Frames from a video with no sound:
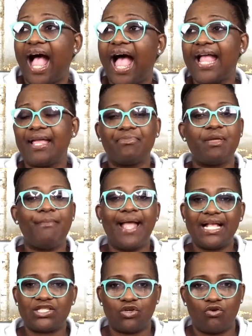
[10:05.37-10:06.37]
I am the
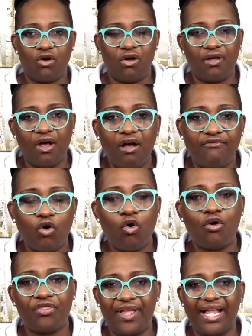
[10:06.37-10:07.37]
master of
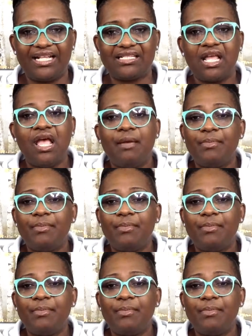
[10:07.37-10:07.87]
all things.